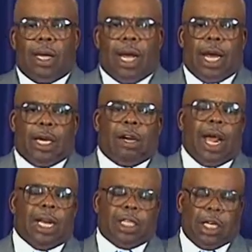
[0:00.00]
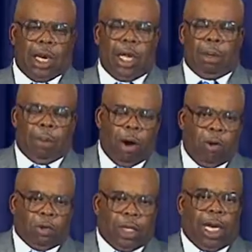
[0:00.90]
In the Galatian letter,
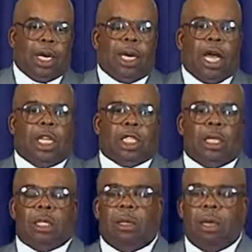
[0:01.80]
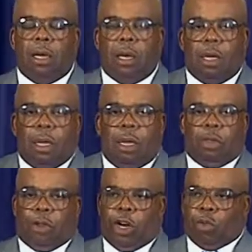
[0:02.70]
Paul said, in Galatians
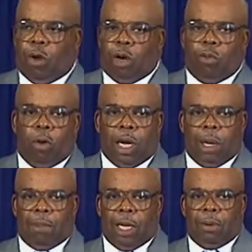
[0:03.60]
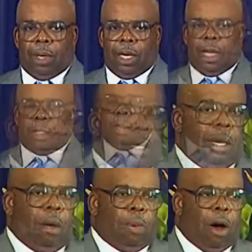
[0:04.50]
three twenty-one, I believe it is,
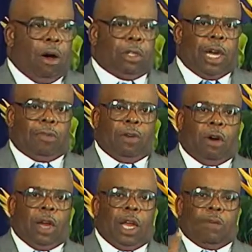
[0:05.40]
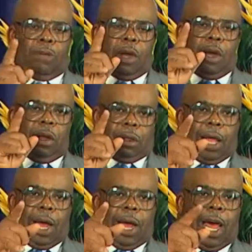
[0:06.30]
Paul said, for if
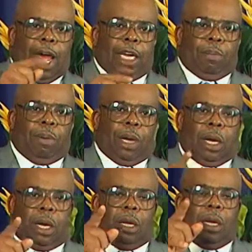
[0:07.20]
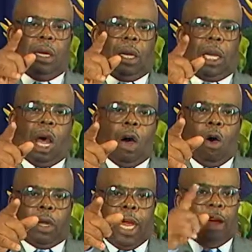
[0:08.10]
there had been a law
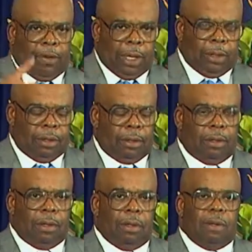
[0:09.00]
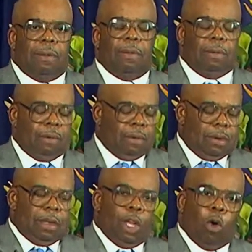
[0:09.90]
given,
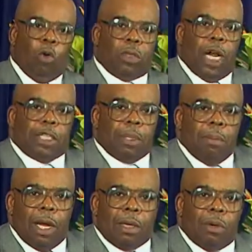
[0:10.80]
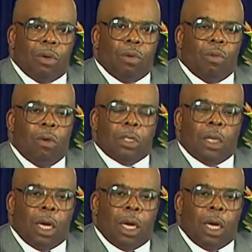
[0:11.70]
the Old Testament was a